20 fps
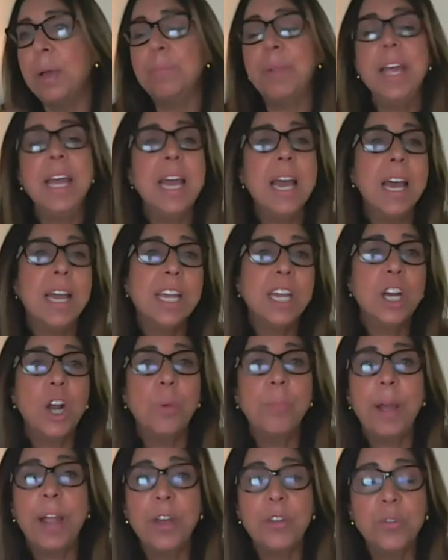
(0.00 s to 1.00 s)
I'm, you
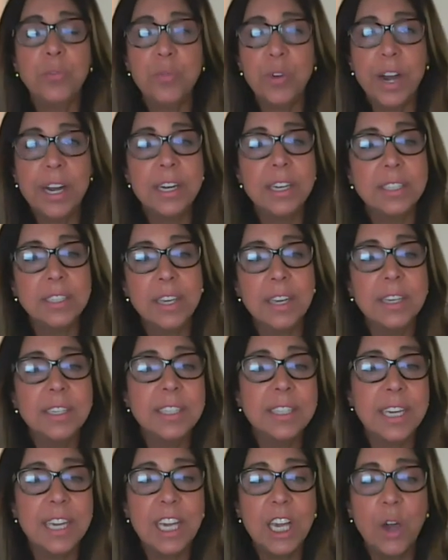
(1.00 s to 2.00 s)
know, my other friend is a
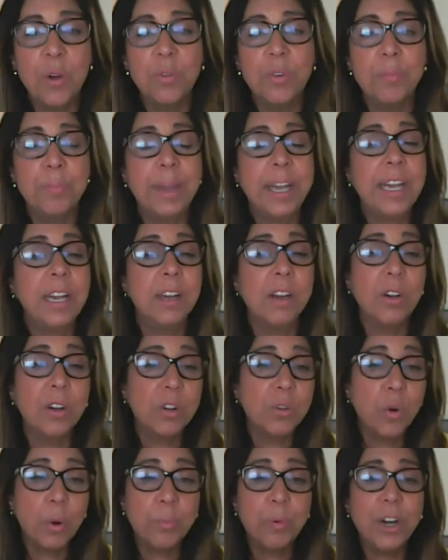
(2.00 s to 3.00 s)
CEO of a big
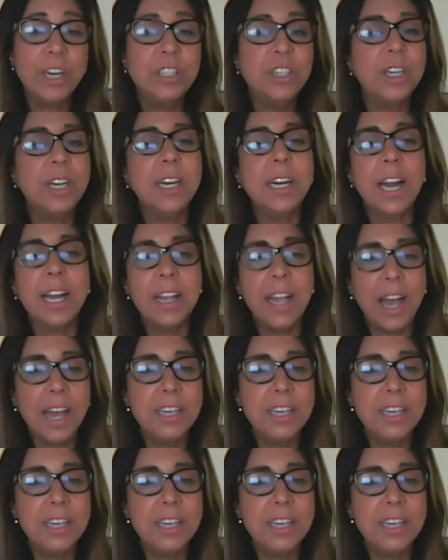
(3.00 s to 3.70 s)
corporation, and I,